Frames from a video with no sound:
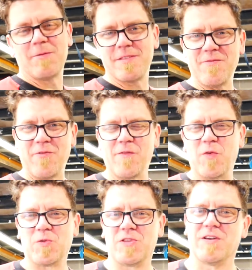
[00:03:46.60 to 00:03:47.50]
one's in for a
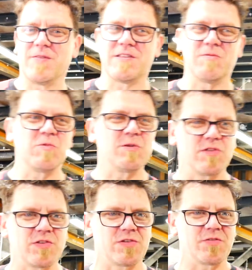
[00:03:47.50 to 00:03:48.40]
full service, and we'll
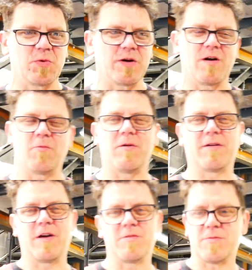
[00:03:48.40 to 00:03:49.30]
just sort of work on
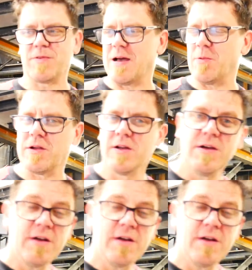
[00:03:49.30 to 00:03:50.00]
what goes on with that one.